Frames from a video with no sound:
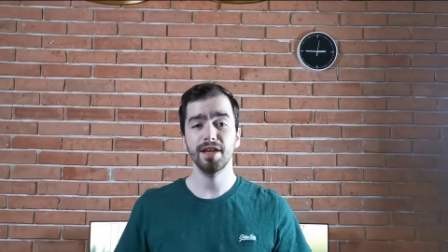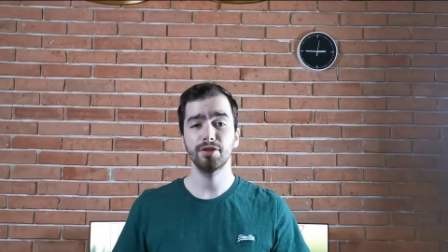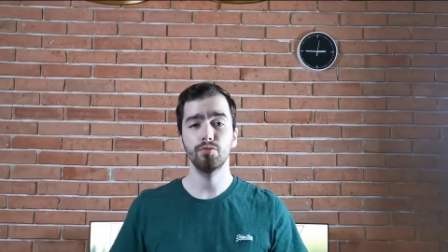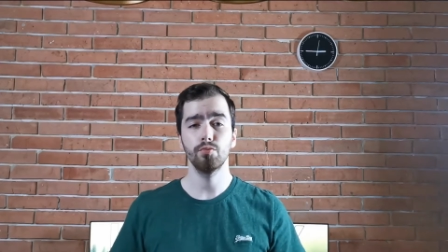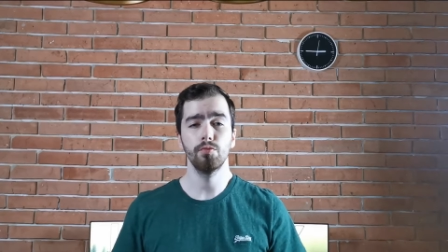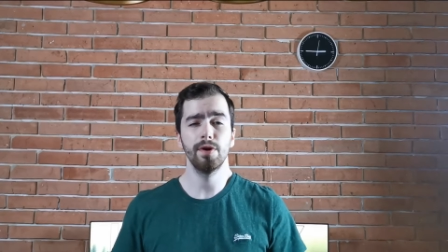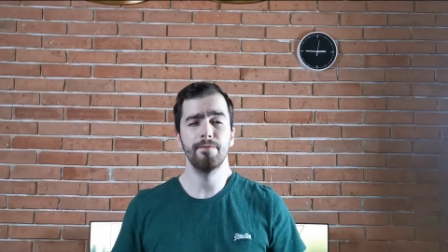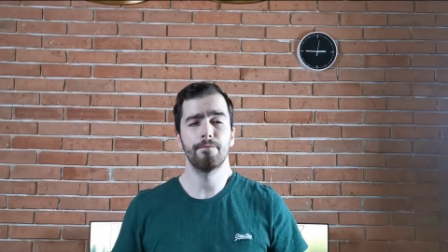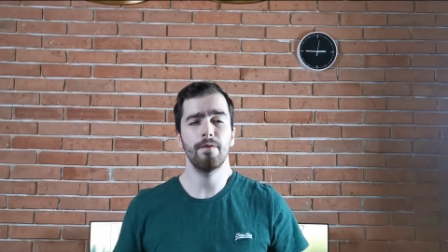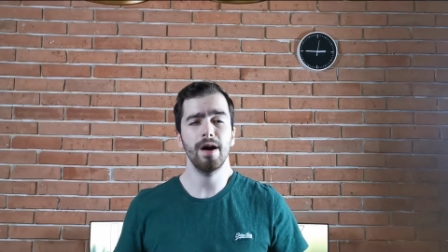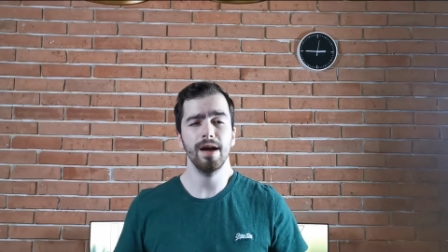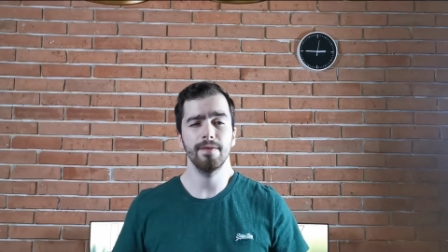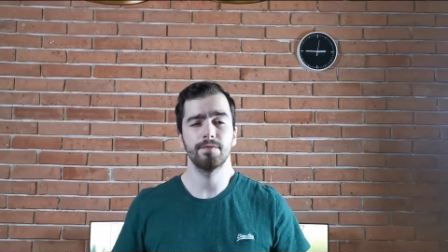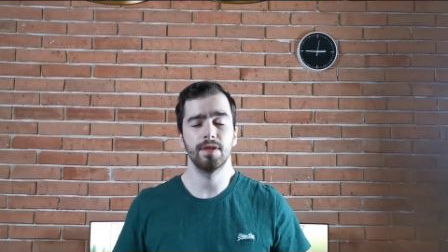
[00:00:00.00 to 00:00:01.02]
trying to
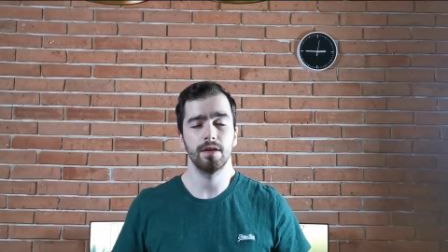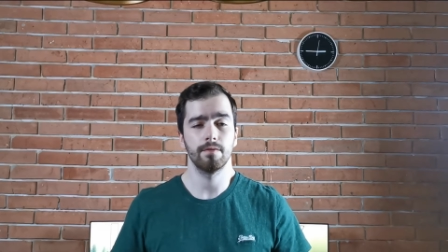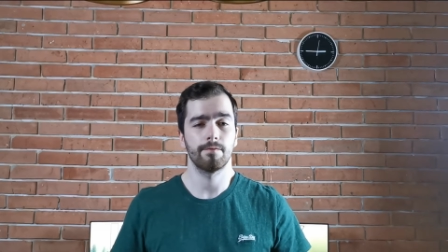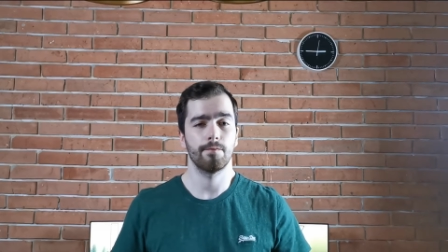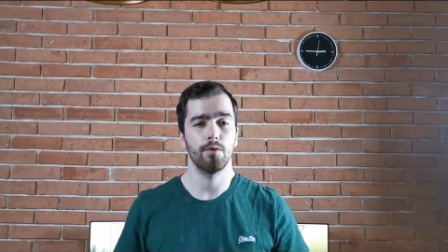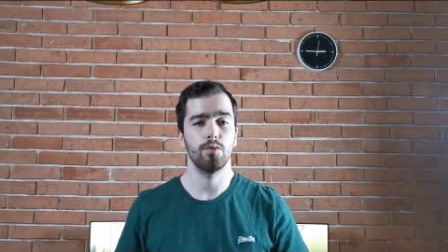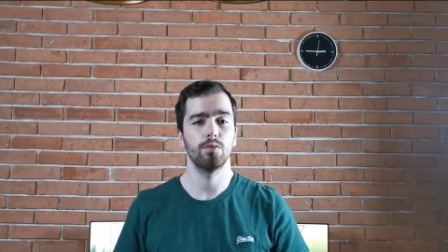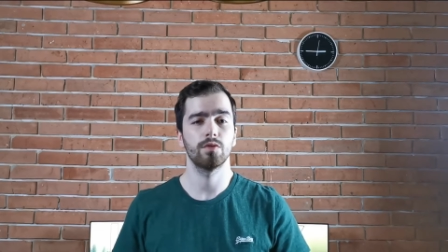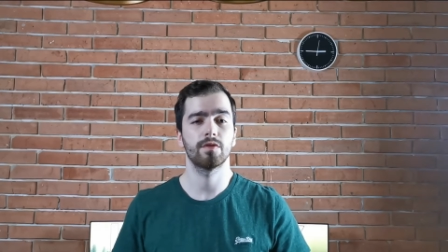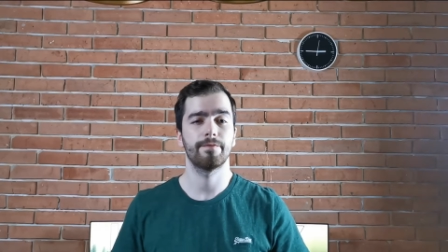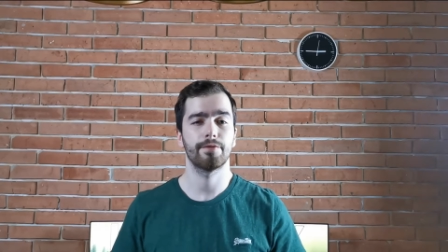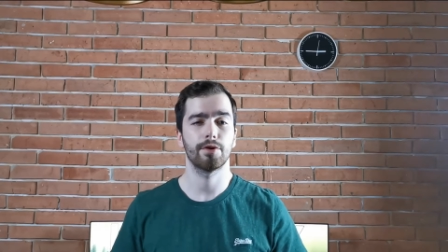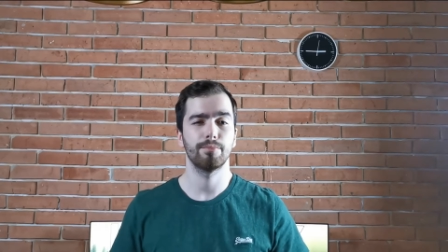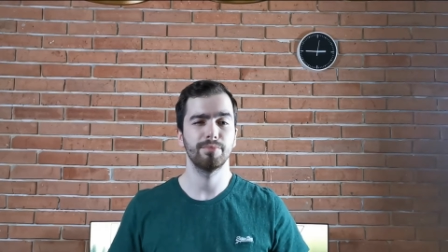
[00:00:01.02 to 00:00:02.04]
revive their
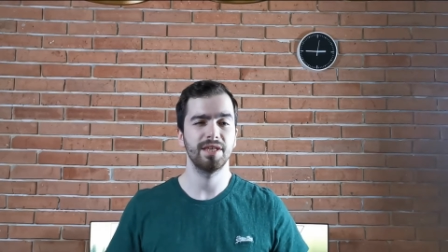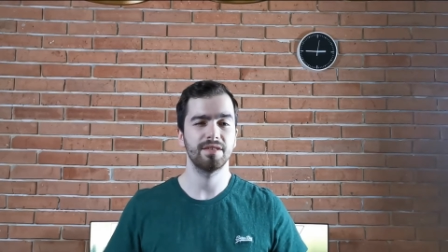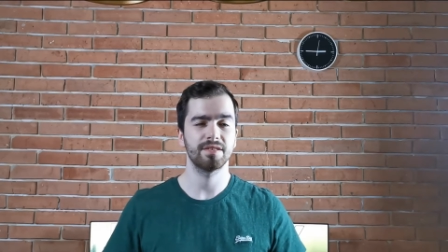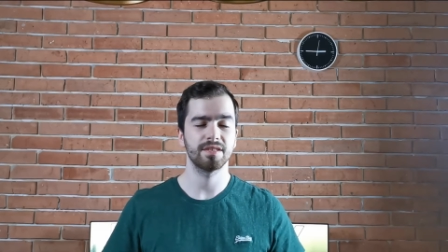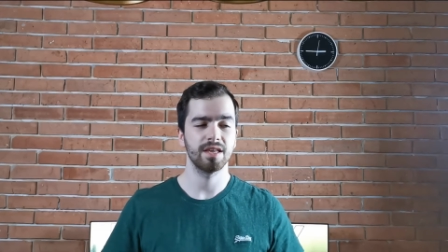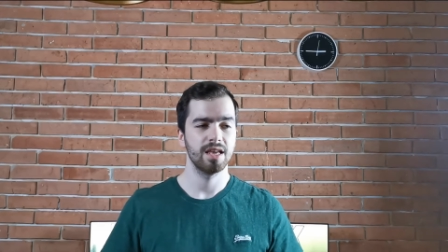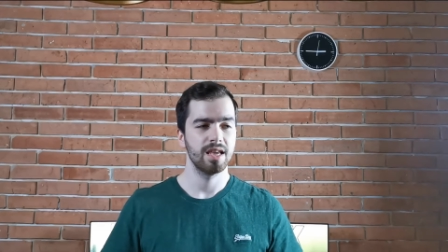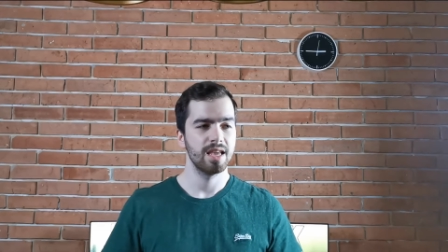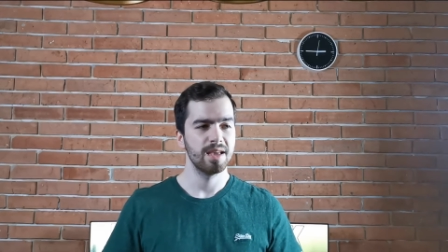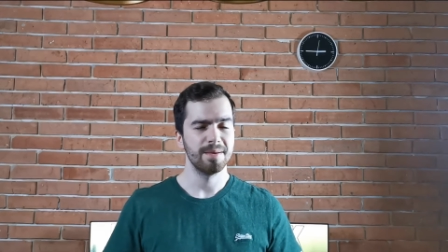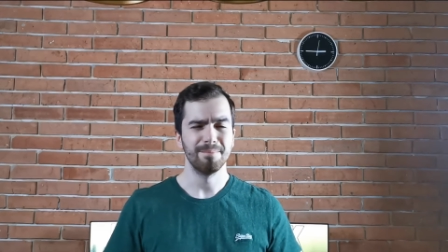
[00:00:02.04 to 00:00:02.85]
phones from this